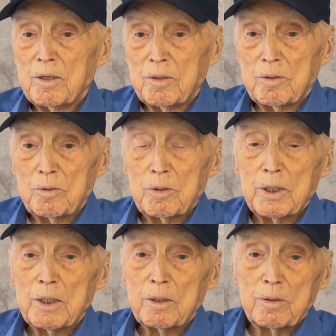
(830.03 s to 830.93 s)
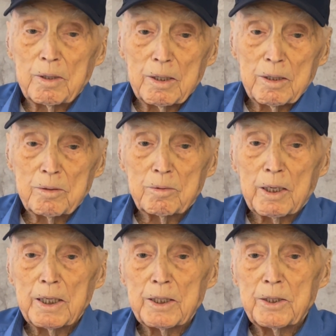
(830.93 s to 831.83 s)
Well, I'm glad